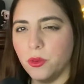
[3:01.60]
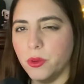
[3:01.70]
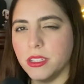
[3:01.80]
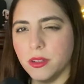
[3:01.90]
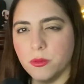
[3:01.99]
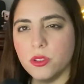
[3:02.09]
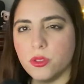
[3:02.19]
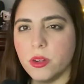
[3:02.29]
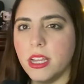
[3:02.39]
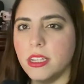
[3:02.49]
always
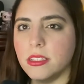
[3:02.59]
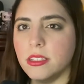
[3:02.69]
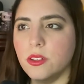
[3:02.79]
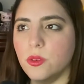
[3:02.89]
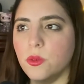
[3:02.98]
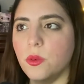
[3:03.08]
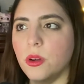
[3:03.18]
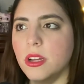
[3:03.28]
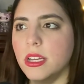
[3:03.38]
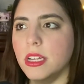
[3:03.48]
demonstrates you know
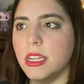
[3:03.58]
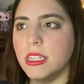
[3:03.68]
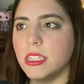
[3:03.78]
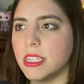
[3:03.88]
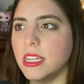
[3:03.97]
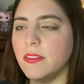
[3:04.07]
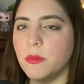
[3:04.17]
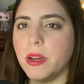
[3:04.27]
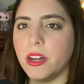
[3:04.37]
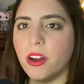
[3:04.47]
it doesn't
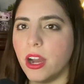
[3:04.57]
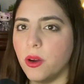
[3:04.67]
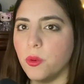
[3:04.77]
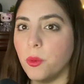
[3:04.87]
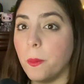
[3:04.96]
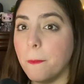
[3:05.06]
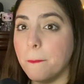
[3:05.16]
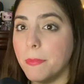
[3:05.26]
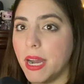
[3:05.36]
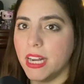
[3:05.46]
even matter how
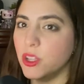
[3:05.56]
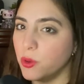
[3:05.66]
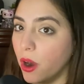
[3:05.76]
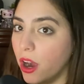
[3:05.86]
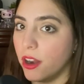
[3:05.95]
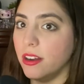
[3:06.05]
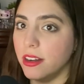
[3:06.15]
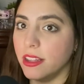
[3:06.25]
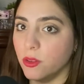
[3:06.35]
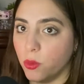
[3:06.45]
bad you are
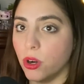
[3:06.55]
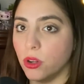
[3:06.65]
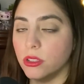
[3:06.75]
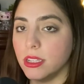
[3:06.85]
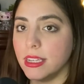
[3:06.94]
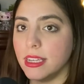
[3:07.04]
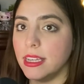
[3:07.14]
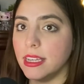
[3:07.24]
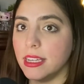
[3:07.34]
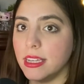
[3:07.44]
in the world
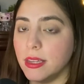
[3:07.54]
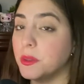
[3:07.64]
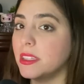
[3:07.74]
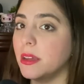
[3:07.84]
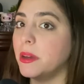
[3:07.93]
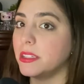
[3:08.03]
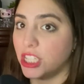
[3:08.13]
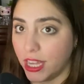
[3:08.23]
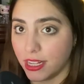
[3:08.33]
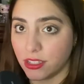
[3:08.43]
he gives them a
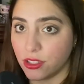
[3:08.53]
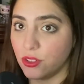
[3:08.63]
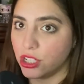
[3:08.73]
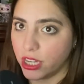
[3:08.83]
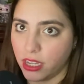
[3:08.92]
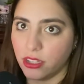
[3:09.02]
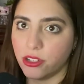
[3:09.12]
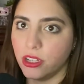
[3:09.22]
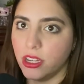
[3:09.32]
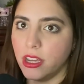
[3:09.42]
chance to
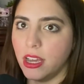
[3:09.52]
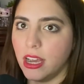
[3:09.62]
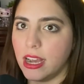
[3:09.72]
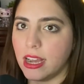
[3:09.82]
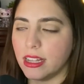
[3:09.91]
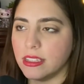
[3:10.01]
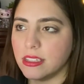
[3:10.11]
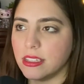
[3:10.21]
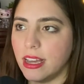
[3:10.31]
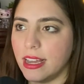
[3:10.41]
change
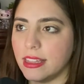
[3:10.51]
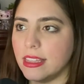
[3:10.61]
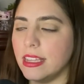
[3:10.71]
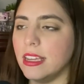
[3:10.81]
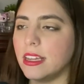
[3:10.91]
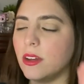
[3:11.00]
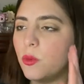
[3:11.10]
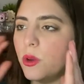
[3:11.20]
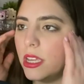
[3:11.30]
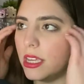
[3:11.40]
and i think
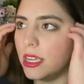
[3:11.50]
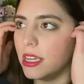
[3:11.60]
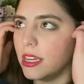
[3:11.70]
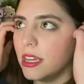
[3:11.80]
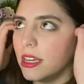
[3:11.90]
we